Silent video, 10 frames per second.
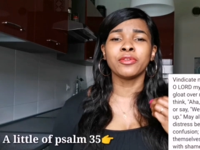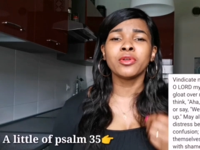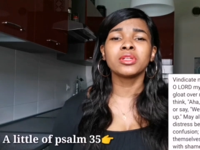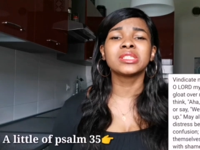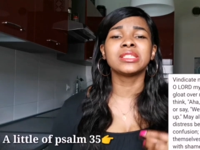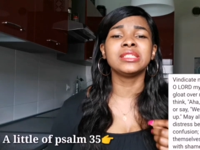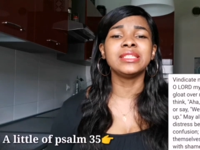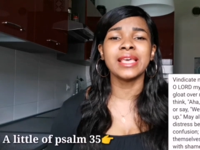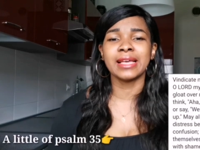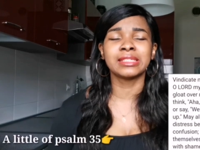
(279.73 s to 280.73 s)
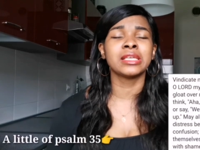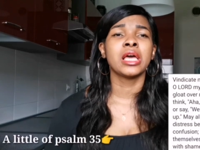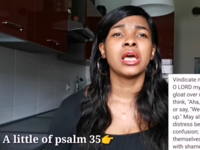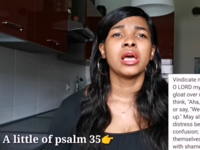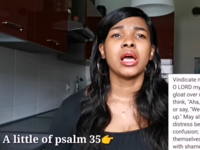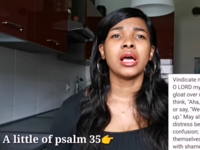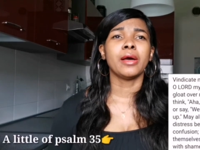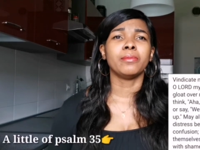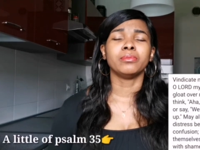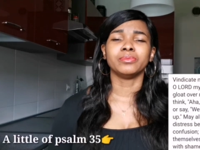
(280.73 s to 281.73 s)
are not yet
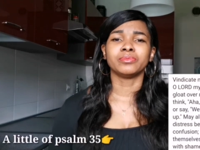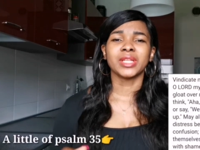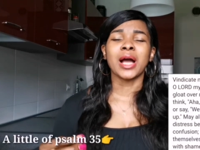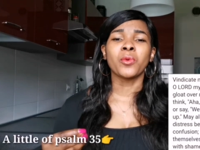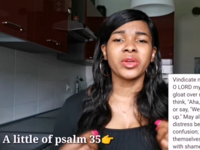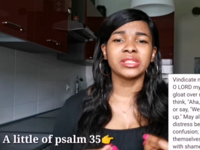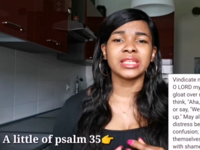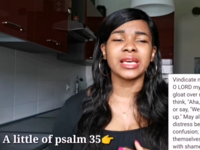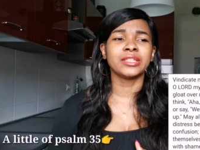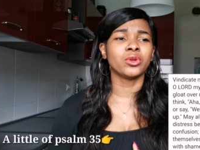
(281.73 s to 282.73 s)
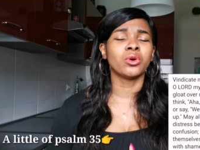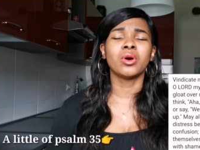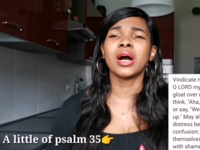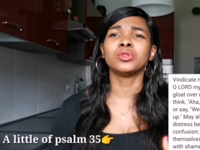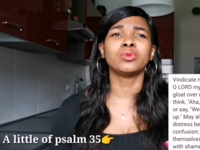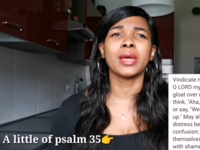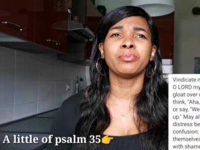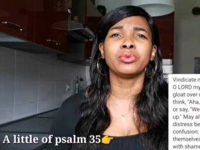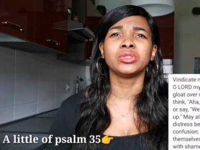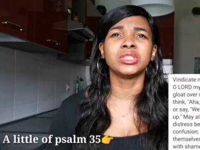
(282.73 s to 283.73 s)
um, acquainted or how do I
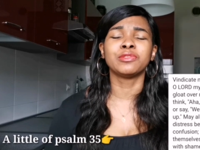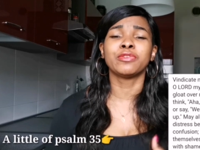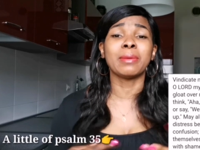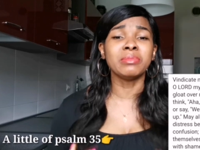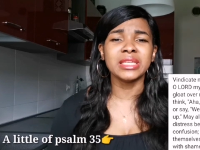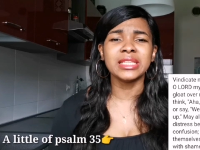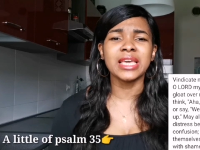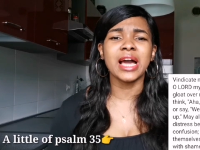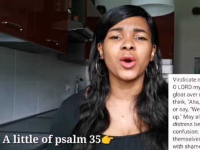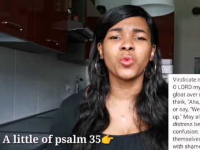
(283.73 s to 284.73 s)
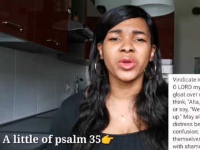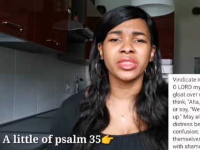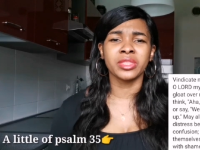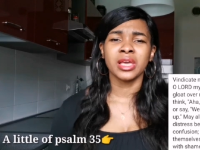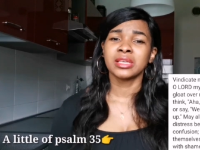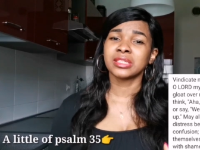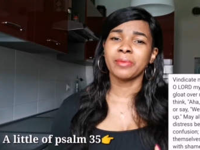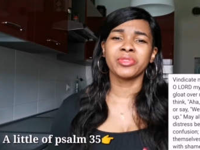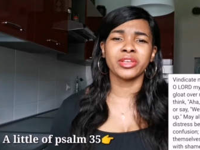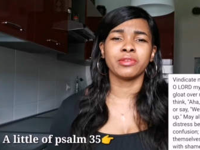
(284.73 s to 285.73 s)
put it, familiar with
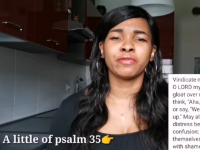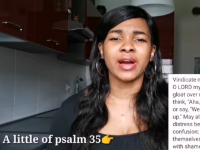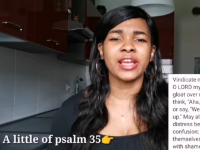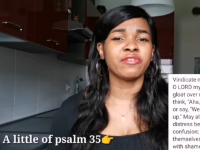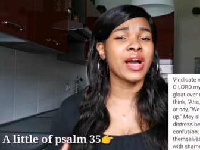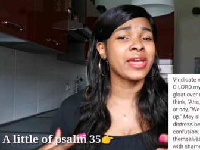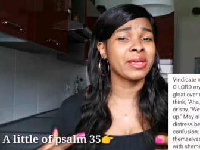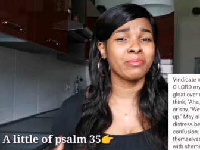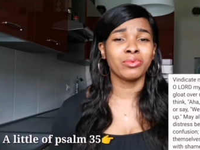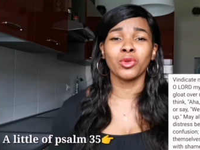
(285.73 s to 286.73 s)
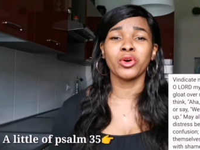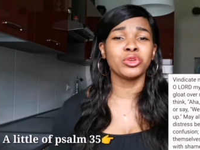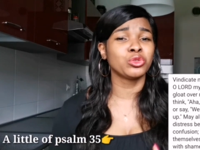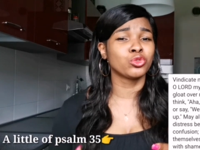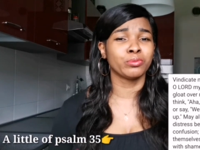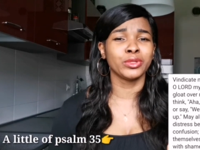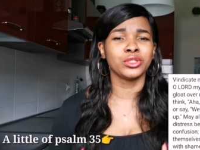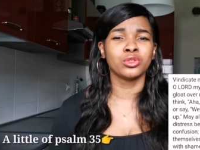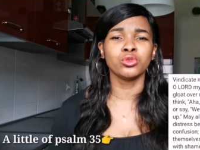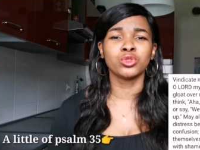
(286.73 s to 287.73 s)
Psalm 35, I implore you to
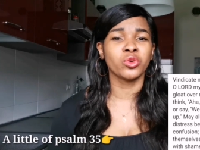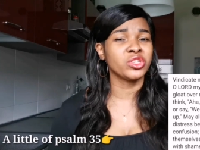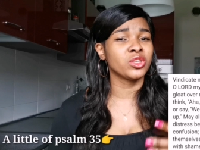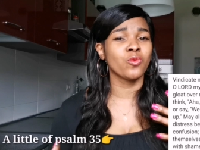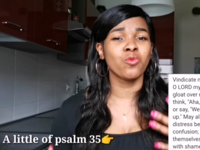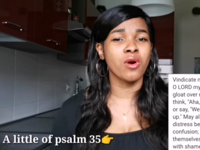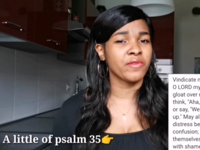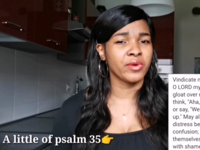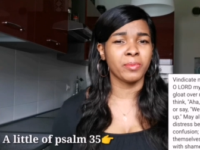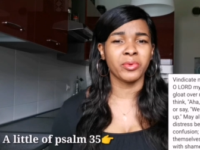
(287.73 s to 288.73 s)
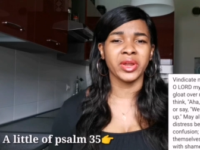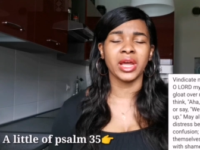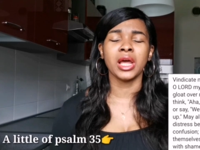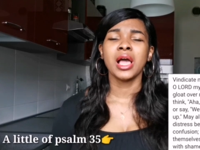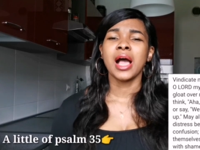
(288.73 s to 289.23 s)
please do so. It's a warfare prayer.